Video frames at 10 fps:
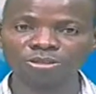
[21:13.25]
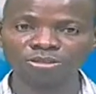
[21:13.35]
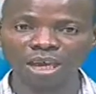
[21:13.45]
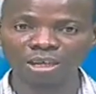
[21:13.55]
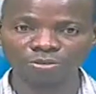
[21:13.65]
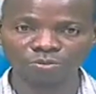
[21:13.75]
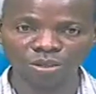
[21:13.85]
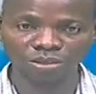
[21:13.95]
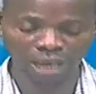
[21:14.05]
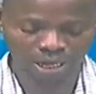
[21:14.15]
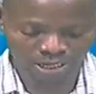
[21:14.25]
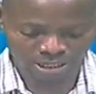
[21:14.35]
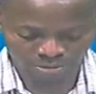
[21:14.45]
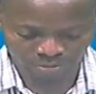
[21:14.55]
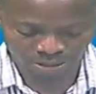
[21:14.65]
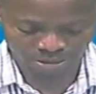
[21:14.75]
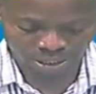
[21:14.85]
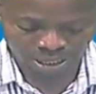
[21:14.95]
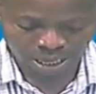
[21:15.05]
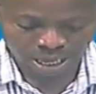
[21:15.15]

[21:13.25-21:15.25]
sound with litmus.